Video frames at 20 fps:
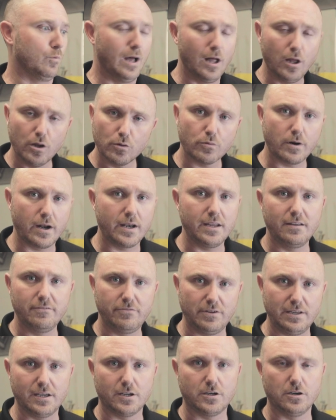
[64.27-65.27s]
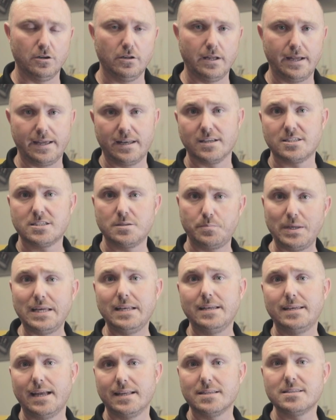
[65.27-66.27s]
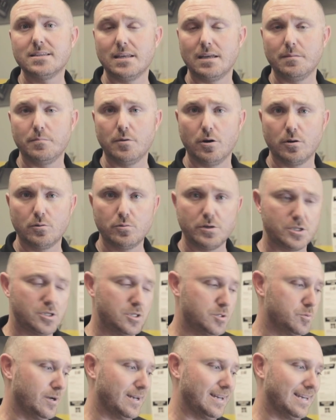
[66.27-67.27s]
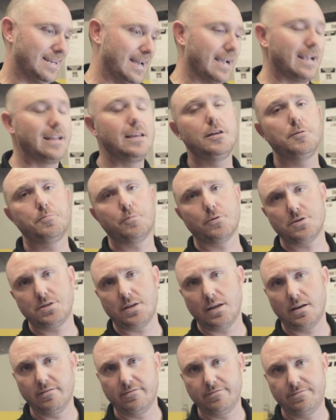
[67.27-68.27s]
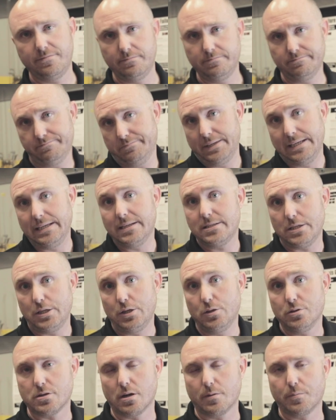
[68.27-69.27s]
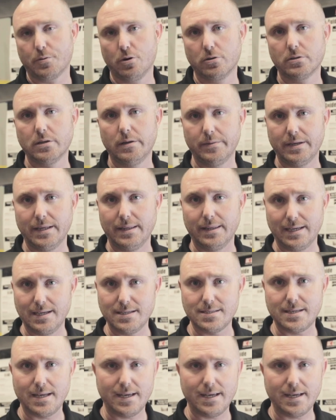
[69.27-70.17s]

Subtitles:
well-running vehicle in a speed density mode, which is what 90% of ECUs are programmed in these